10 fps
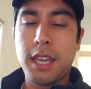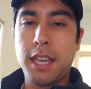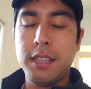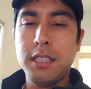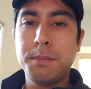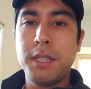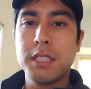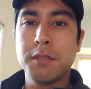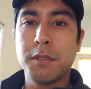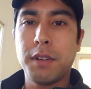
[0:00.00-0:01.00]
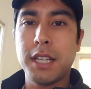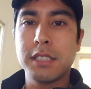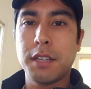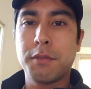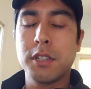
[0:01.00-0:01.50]
And this piece of advice
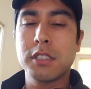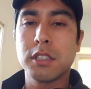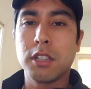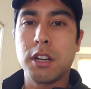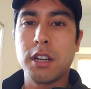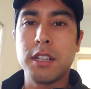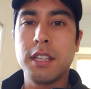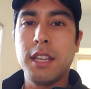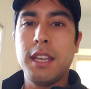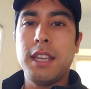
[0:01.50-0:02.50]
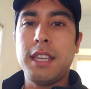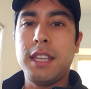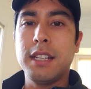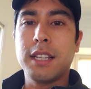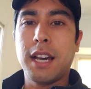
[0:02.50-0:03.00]
I first learned
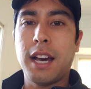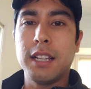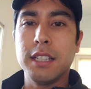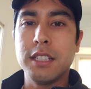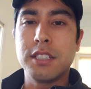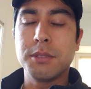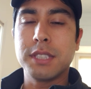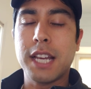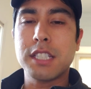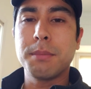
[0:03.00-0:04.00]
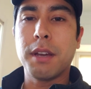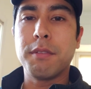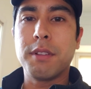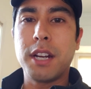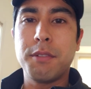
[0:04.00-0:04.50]
in college. It was actually my
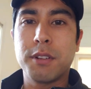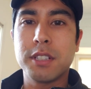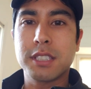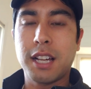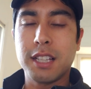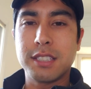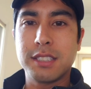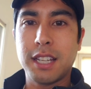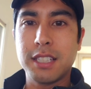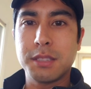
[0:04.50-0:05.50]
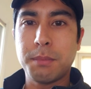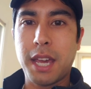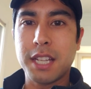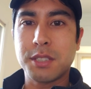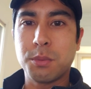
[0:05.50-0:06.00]
very first college tennis
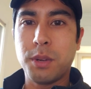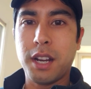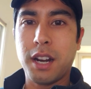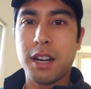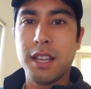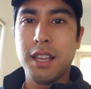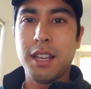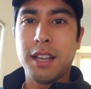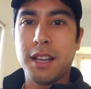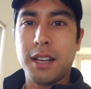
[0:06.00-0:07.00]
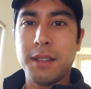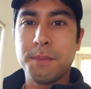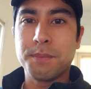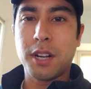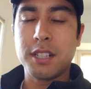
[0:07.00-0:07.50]
match where
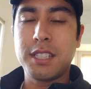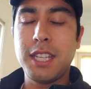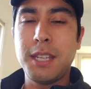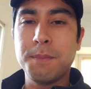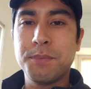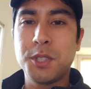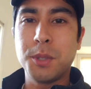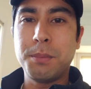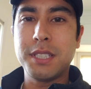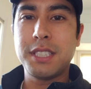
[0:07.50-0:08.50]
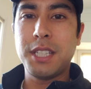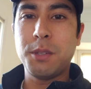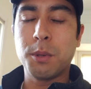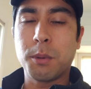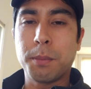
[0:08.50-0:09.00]
our team, UMBC, we
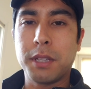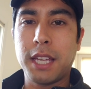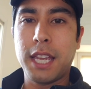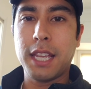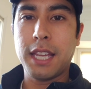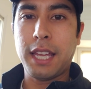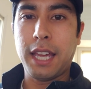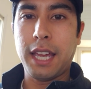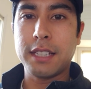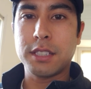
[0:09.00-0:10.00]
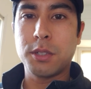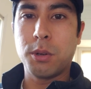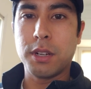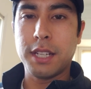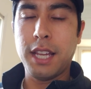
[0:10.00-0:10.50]
were playing at
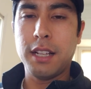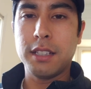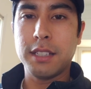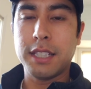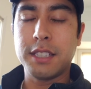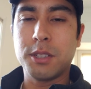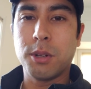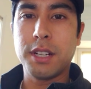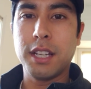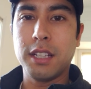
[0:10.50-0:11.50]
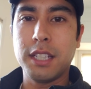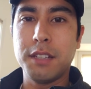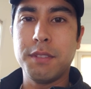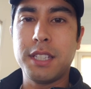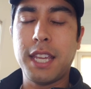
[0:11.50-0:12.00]
Cornell, at the Cornell
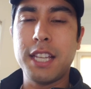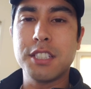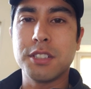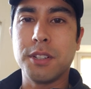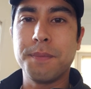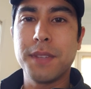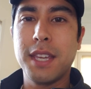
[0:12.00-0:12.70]
Invitational.